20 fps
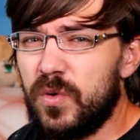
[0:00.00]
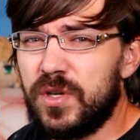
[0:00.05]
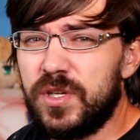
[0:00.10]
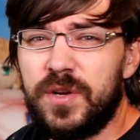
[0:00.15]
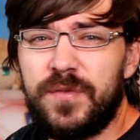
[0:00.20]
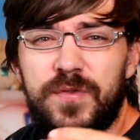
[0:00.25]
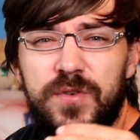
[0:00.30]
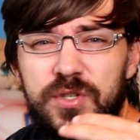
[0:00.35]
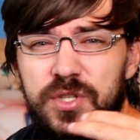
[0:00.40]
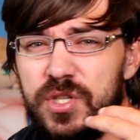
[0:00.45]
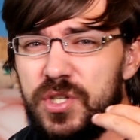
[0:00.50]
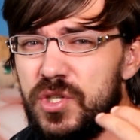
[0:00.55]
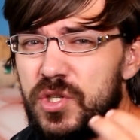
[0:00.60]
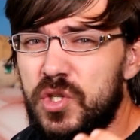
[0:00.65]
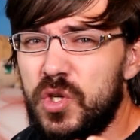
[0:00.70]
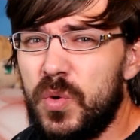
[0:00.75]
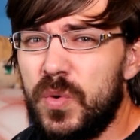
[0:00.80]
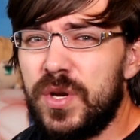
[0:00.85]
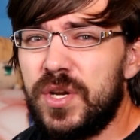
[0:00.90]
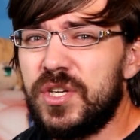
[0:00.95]
Whatever she's
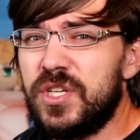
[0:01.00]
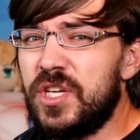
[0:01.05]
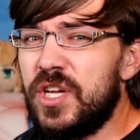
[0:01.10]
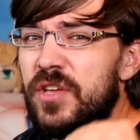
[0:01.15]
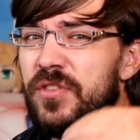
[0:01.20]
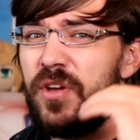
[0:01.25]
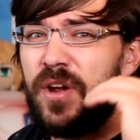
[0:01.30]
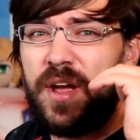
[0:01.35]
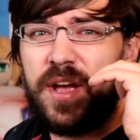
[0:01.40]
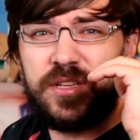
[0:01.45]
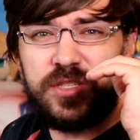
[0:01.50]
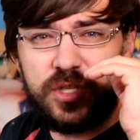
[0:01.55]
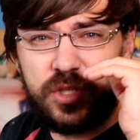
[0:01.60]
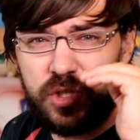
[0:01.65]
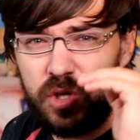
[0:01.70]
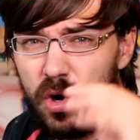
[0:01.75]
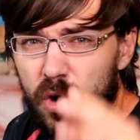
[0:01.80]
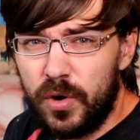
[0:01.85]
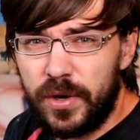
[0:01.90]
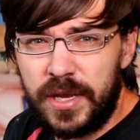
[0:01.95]
doing, she either has a
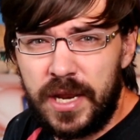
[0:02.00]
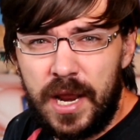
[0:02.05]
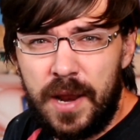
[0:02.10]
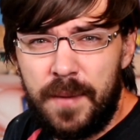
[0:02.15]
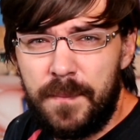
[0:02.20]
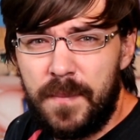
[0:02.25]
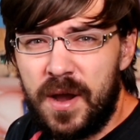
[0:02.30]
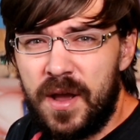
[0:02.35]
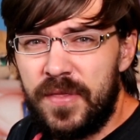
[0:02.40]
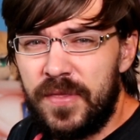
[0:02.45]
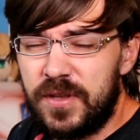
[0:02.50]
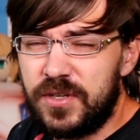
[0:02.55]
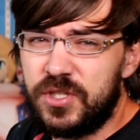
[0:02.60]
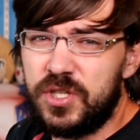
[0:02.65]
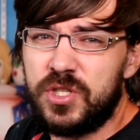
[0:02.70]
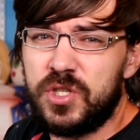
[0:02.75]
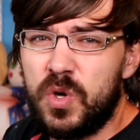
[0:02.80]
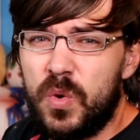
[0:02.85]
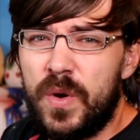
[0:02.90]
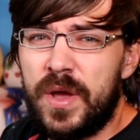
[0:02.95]
target in mind that
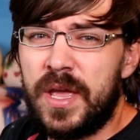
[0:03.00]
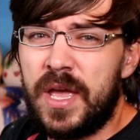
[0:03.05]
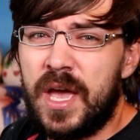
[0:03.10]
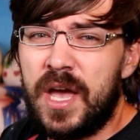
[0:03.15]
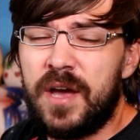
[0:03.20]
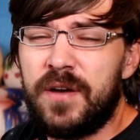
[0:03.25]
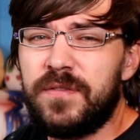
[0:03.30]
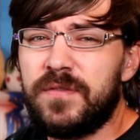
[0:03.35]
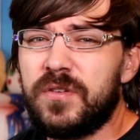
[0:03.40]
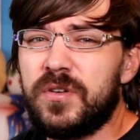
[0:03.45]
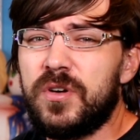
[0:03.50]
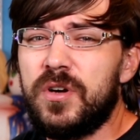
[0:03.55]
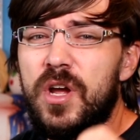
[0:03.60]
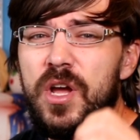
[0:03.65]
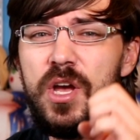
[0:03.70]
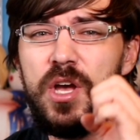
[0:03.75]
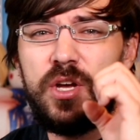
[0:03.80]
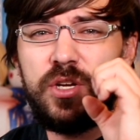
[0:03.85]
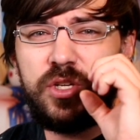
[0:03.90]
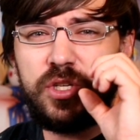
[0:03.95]
she's going after,
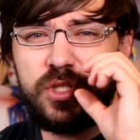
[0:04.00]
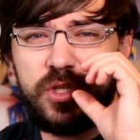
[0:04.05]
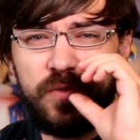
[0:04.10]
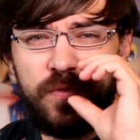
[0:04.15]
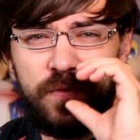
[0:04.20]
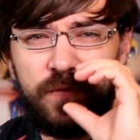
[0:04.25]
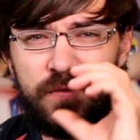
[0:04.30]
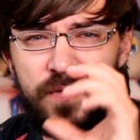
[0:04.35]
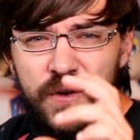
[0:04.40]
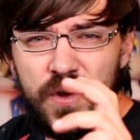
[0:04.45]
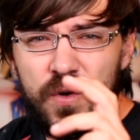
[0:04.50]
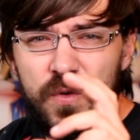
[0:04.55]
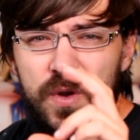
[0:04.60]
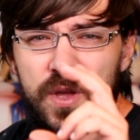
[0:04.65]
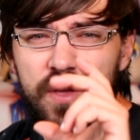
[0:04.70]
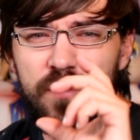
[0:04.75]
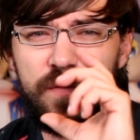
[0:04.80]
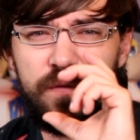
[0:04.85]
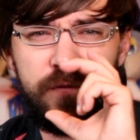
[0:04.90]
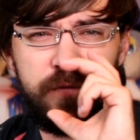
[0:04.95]
just a
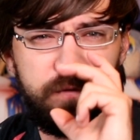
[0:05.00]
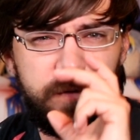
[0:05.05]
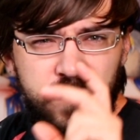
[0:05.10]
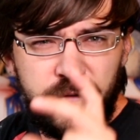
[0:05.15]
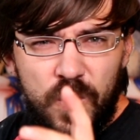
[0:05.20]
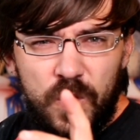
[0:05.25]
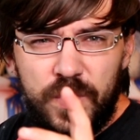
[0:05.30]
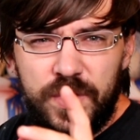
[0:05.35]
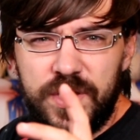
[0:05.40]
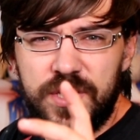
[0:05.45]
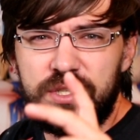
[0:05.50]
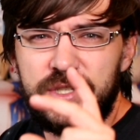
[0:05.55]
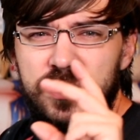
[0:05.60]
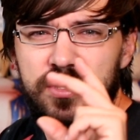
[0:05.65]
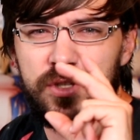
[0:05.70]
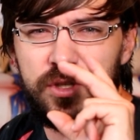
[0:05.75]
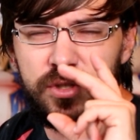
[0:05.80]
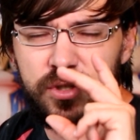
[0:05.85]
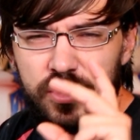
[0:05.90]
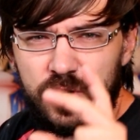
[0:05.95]
very
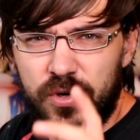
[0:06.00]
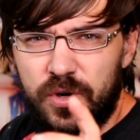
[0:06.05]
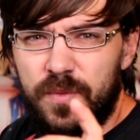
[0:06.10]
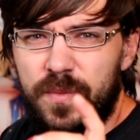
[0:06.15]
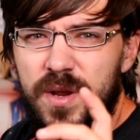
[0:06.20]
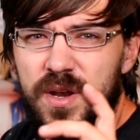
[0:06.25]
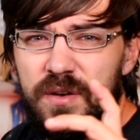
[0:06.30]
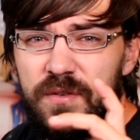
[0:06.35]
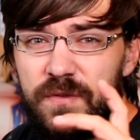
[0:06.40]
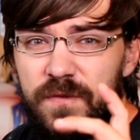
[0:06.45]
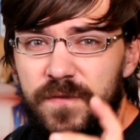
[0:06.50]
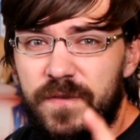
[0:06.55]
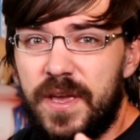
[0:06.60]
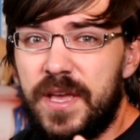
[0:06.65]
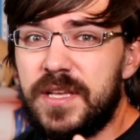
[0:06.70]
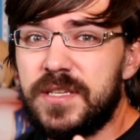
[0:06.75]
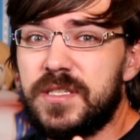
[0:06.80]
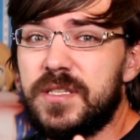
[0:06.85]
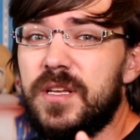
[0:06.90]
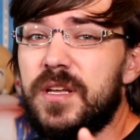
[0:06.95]
focused, determined
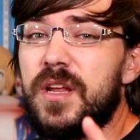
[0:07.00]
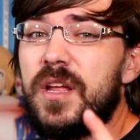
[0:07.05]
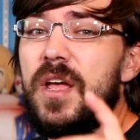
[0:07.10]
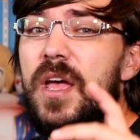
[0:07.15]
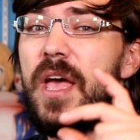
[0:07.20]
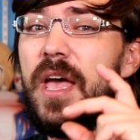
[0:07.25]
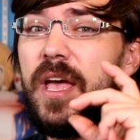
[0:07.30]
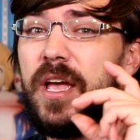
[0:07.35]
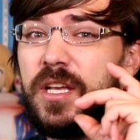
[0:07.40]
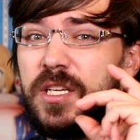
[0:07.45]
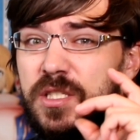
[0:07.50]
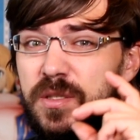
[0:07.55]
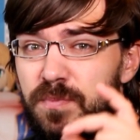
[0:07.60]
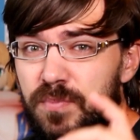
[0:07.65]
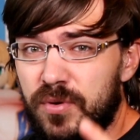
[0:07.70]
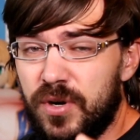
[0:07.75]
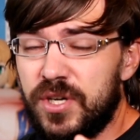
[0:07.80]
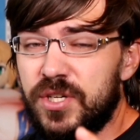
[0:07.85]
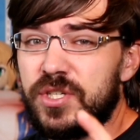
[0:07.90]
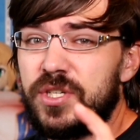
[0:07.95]
face
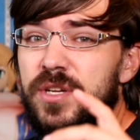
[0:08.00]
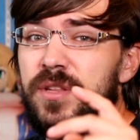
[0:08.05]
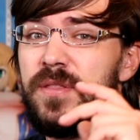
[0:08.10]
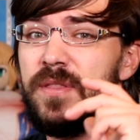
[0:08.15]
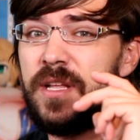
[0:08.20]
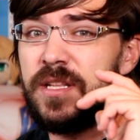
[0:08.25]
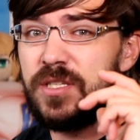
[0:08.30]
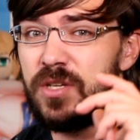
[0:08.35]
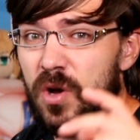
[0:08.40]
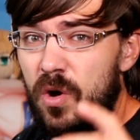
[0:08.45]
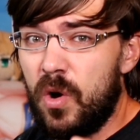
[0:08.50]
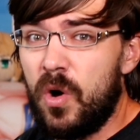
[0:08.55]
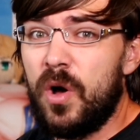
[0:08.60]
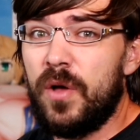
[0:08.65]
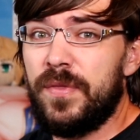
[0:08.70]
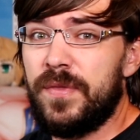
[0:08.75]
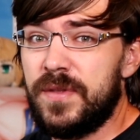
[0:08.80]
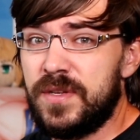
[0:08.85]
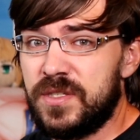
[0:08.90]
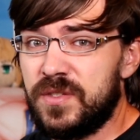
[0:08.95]
expression that's
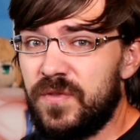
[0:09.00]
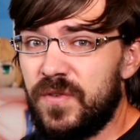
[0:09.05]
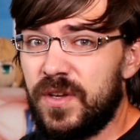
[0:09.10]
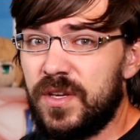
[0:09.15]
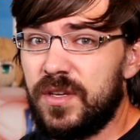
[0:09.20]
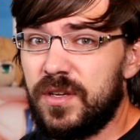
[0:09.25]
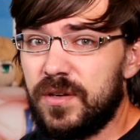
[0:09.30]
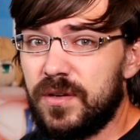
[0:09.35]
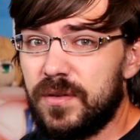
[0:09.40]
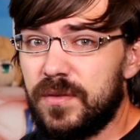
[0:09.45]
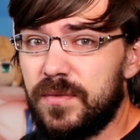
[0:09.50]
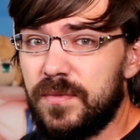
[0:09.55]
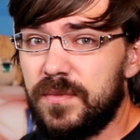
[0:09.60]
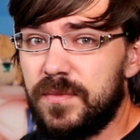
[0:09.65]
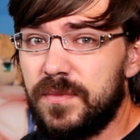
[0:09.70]
on this figure.